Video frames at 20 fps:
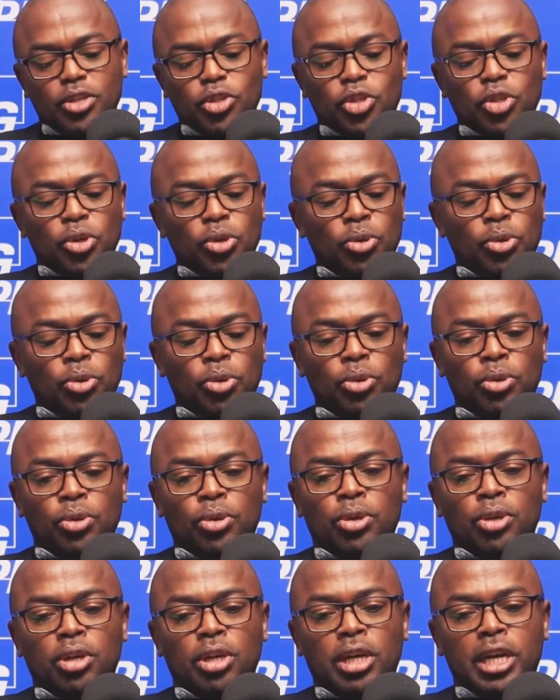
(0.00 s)

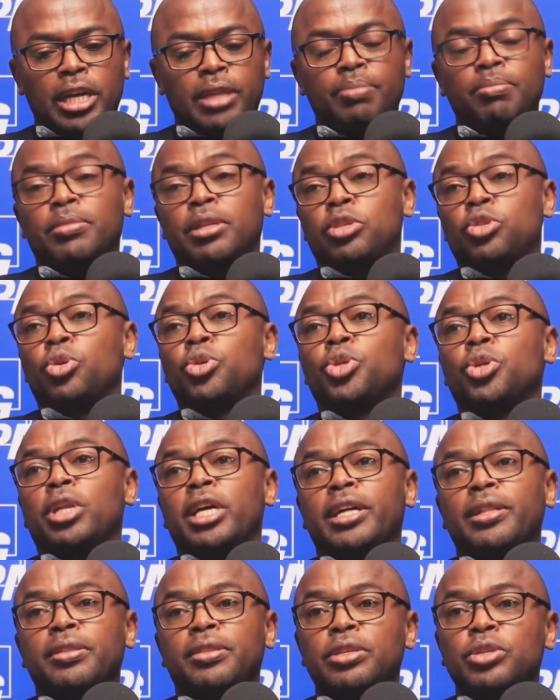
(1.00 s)
So the Social
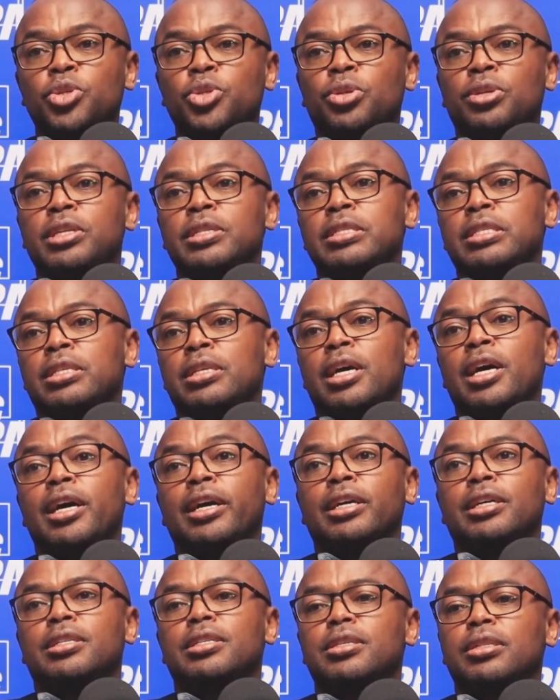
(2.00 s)
Health Insurance
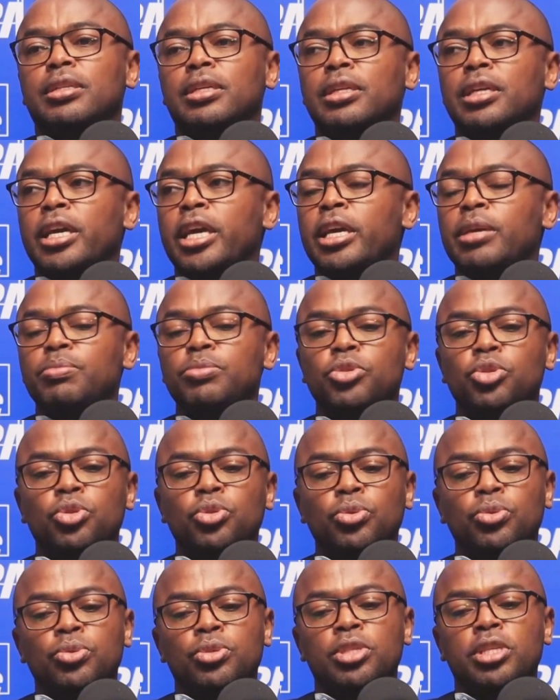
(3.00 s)
Act then aims
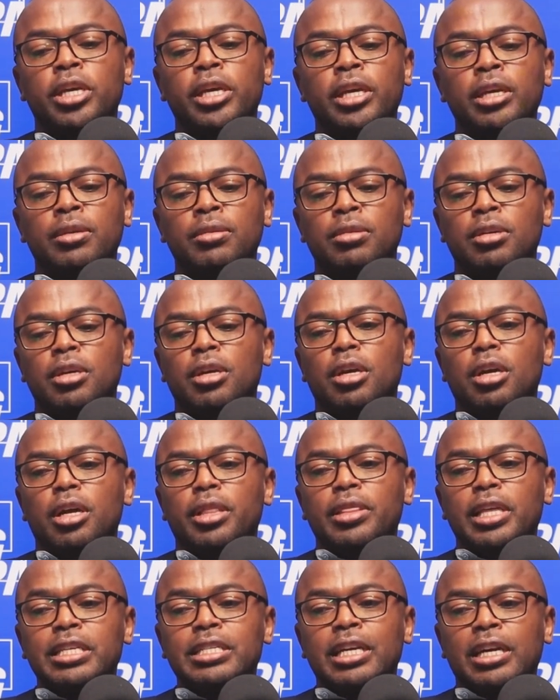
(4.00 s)
to say
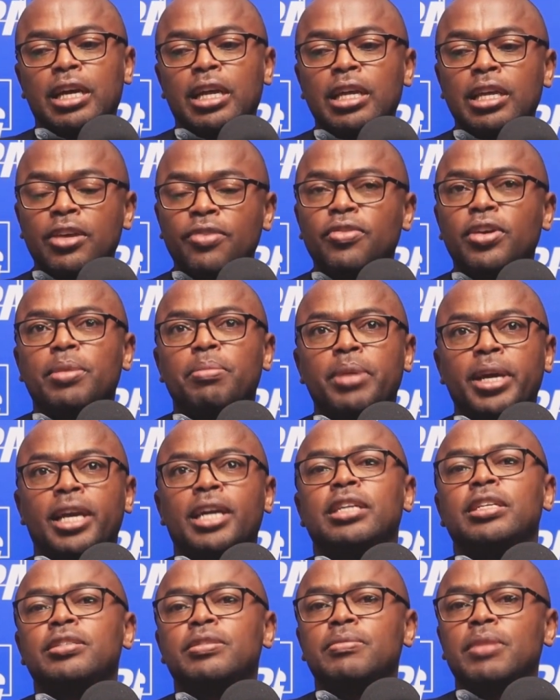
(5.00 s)
these are given
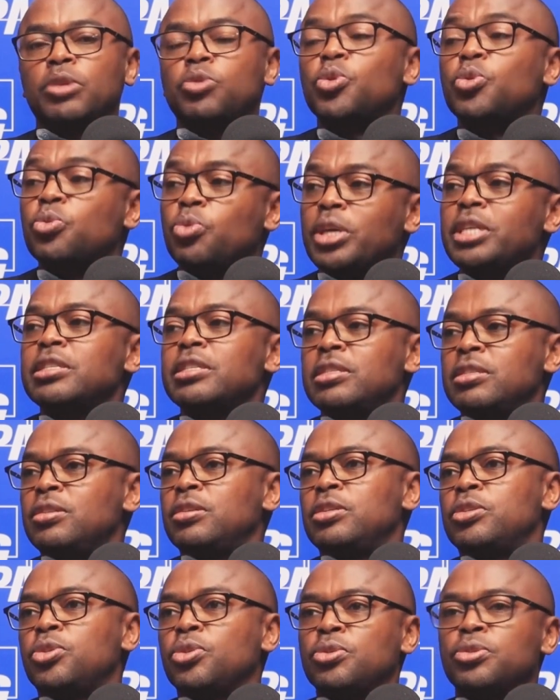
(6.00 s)
mechanism that will raise
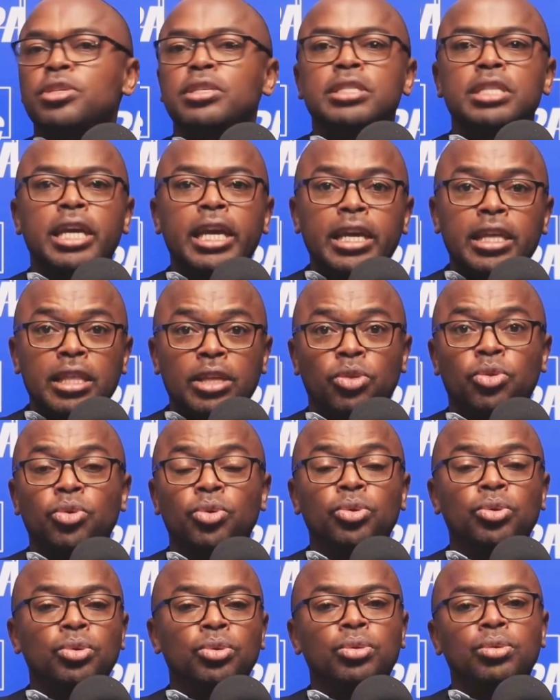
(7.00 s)
its resources either
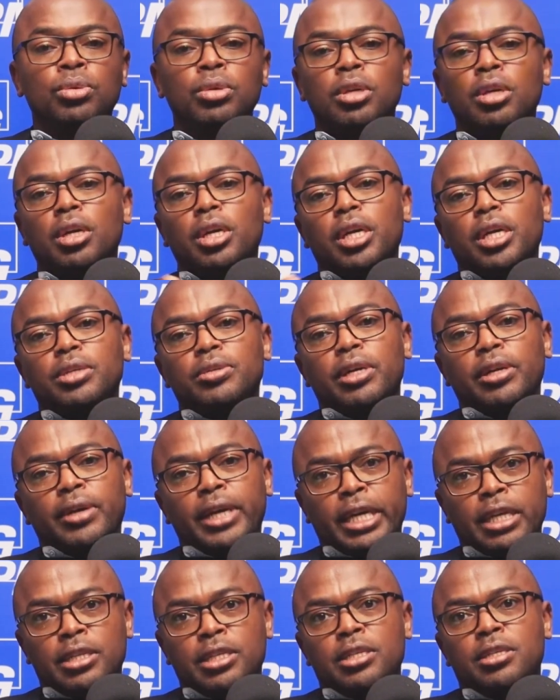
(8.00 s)
through
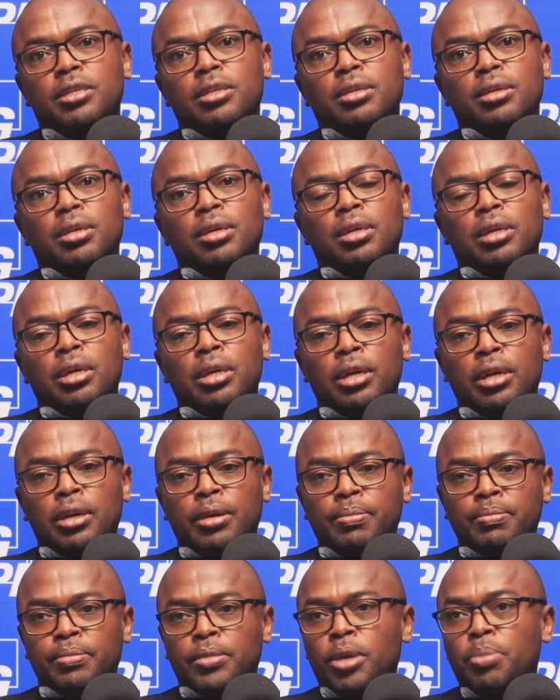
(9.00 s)
direct
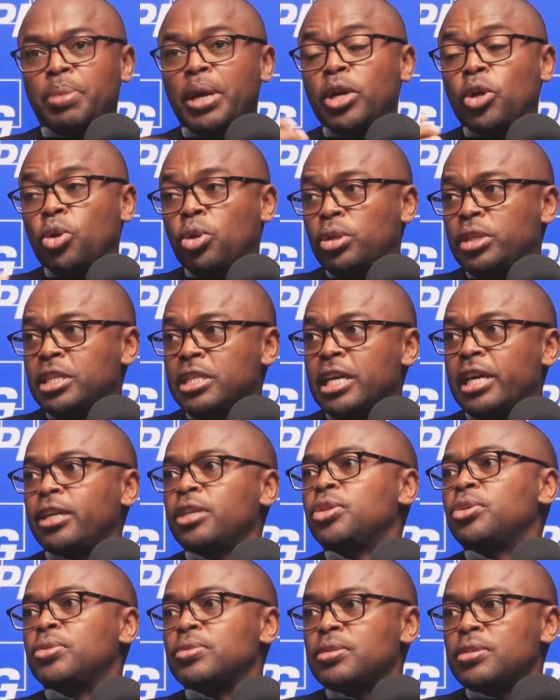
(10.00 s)
payroll
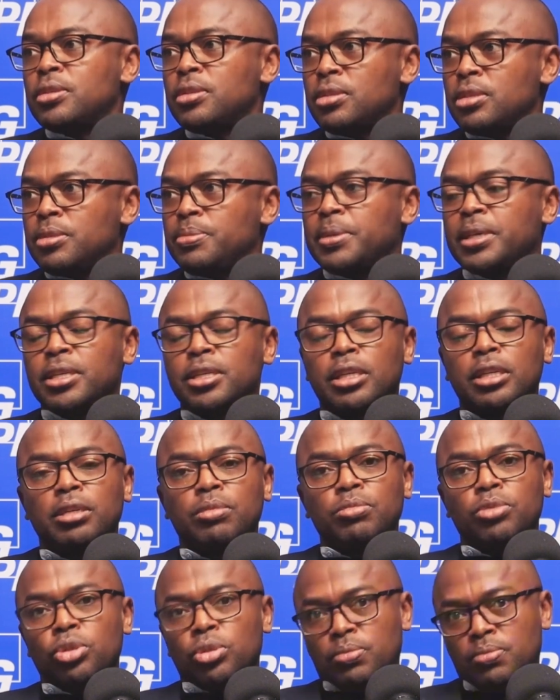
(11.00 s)
deductions,
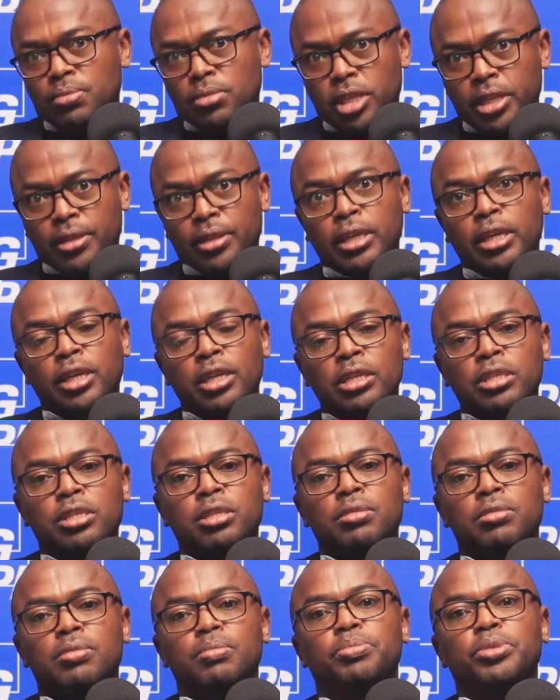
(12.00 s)
especially, I think
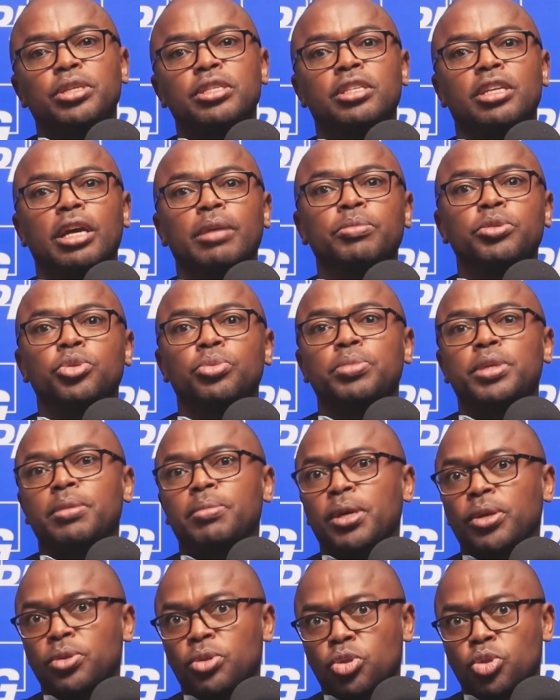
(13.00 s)
it's prescribed to be
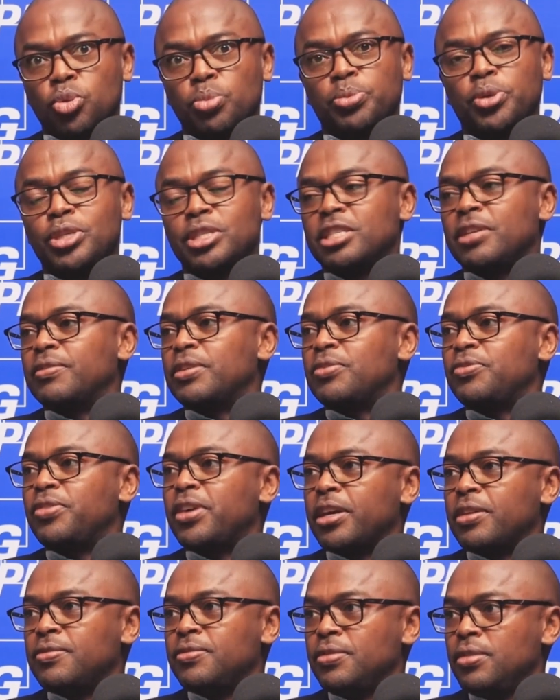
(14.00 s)
about
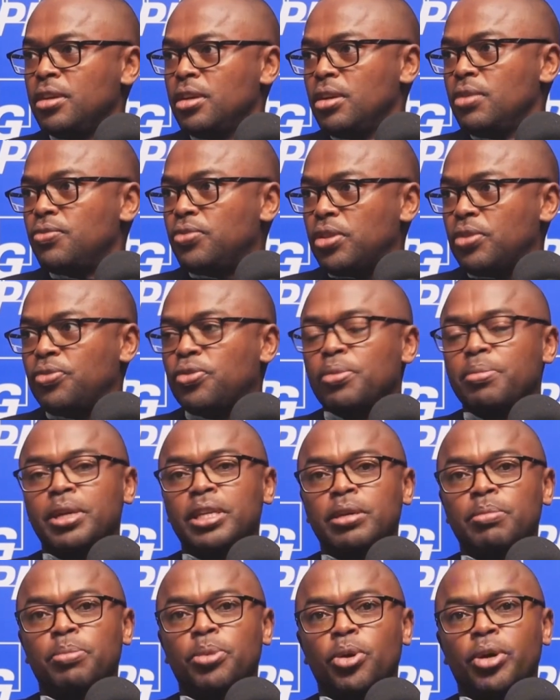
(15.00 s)
2.75 for the
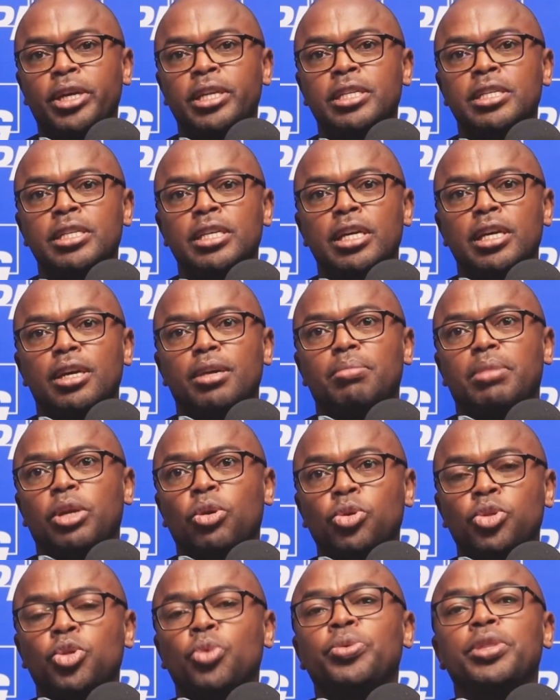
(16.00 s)
formally employed,
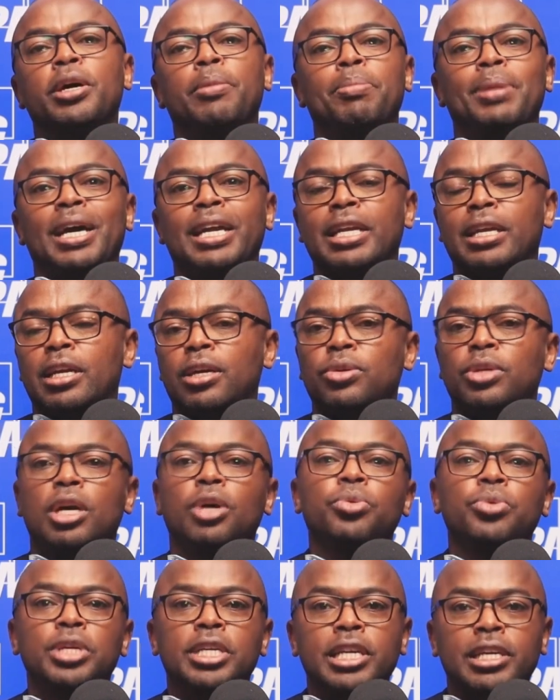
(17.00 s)
but also with a plan around
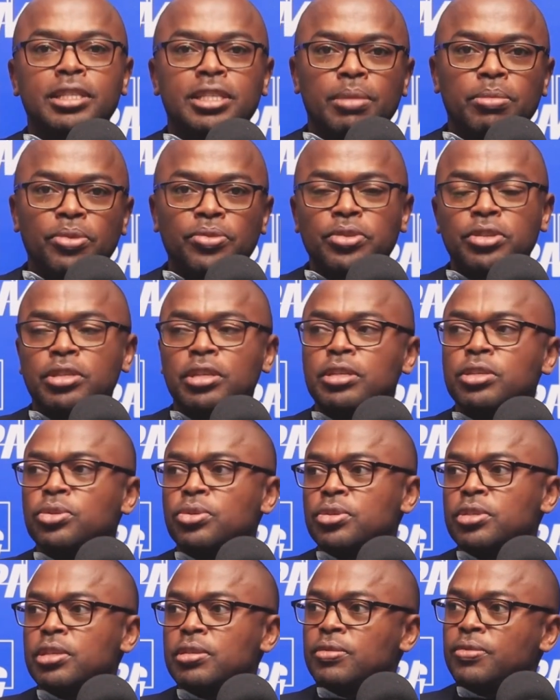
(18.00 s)
how do we get some of these
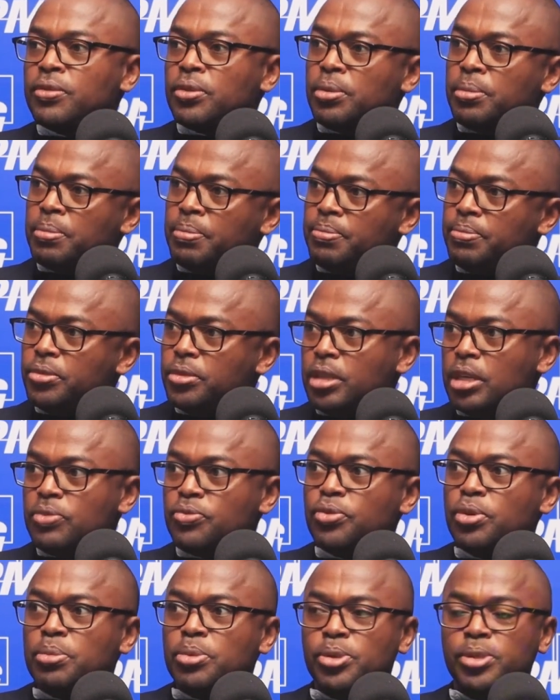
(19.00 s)
resources from the
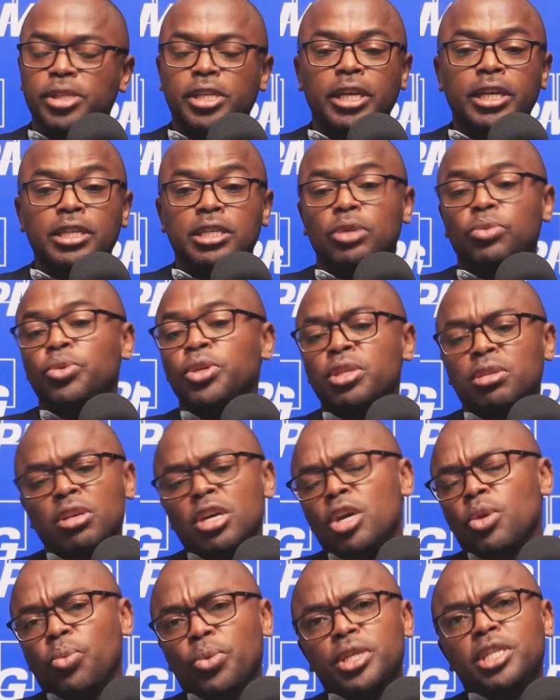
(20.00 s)
informal sector, which